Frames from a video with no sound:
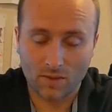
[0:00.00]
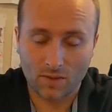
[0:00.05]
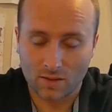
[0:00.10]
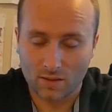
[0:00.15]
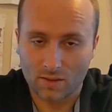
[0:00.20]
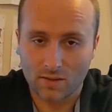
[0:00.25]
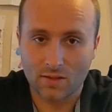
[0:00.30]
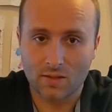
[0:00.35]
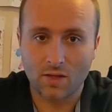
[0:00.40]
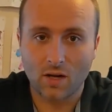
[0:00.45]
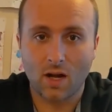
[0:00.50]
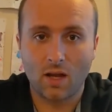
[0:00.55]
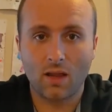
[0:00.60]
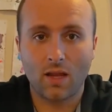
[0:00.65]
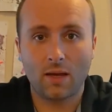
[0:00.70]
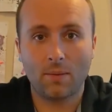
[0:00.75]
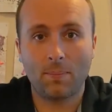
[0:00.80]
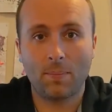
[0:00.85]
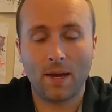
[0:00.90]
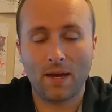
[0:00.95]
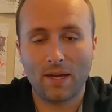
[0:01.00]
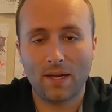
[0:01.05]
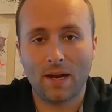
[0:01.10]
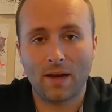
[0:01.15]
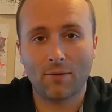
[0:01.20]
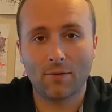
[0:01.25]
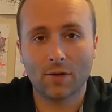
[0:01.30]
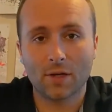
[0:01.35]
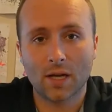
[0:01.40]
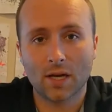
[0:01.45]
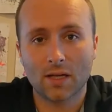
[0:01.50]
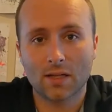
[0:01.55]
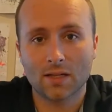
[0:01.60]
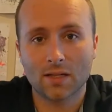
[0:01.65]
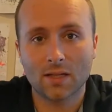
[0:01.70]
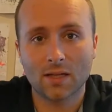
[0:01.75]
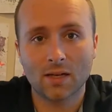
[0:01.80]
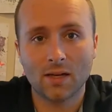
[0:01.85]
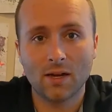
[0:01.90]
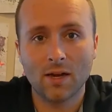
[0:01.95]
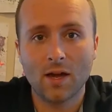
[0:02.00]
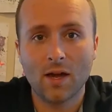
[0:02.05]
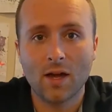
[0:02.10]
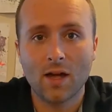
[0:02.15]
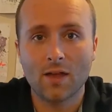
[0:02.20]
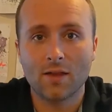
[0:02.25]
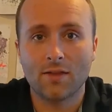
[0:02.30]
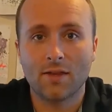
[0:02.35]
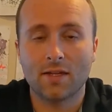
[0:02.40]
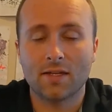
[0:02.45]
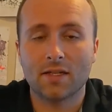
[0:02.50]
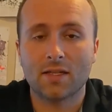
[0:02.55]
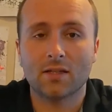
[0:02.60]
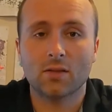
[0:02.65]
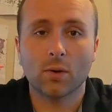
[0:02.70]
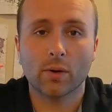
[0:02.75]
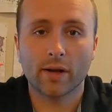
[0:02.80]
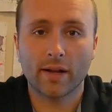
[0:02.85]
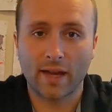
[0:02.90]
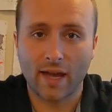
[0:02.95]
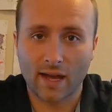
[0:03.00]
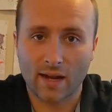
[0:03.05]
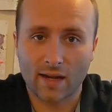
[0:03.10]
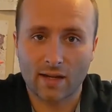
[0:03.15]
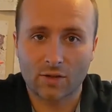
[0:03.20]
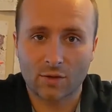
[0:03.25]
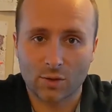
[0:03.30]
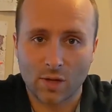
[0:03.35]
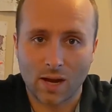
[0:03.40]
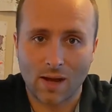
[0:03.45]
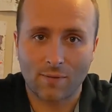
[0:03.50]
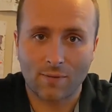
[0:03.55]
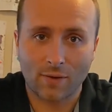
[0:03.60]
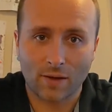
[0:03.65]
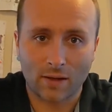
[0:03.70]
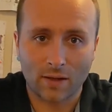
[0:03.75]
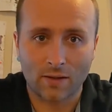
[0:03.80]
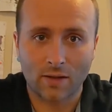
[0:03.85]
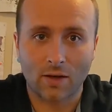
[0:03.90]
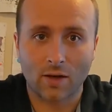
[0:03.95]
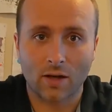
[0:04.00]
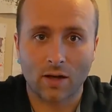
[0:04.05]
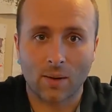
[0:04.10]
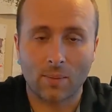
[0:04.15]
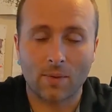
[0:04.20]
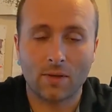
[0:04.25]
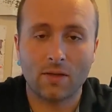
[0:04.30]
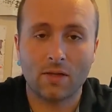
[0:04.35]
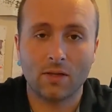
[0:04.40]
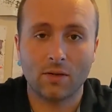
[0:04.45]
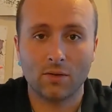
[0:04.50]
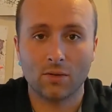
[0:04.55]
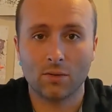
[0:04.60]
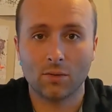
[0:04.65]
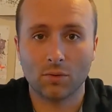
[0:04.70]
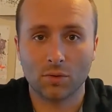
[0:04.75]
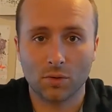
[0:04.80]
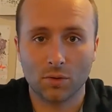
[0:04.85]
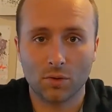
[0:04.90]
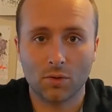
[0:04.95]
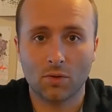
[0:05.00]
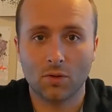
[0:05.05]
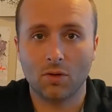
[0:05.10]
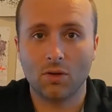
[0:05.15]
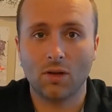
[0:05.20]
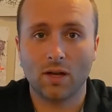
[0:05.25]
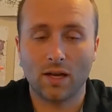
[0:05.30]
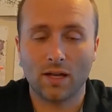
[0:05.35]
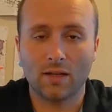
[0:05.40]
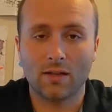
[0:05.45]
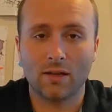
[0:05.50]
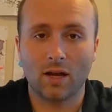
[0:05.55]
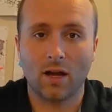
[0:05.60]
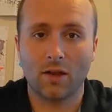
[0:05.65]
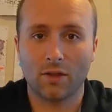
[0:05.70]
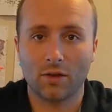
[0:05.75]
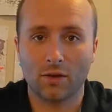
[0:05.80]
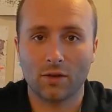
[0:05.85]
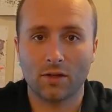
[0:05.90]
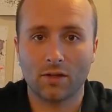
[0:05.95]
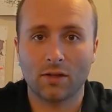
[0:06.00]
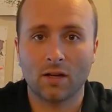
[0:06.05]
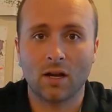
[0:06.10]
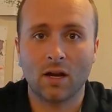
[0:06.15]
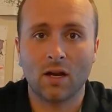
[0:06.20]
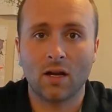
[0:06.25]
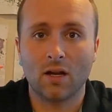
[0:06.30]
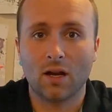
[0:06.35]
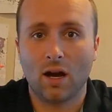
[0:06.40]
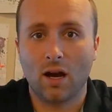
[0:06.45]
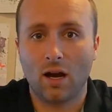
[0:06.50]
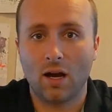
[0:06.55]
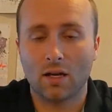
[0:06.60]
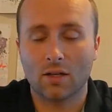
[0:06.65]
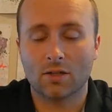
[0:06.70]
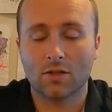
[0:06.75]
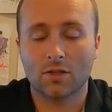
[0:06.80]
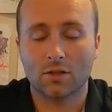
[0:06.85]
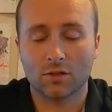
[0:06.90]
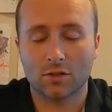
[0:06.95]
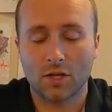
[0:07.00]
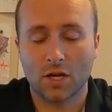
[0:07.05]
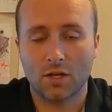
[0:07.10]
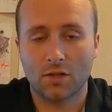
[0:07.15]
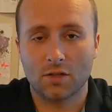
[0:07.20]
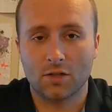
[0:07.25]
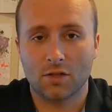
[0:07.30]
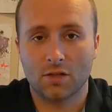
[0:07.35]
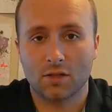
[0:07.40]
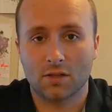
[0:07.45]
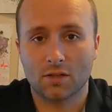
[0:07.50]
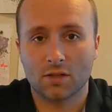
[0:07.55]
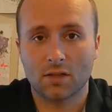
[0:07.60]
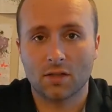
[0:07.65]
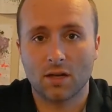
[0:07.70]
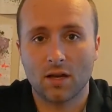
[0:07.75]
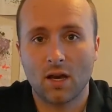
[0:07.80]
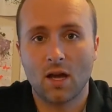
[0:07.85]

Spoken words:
This is not like paid advertising. This is organic traffic. They're coming to you through Google and other search engines.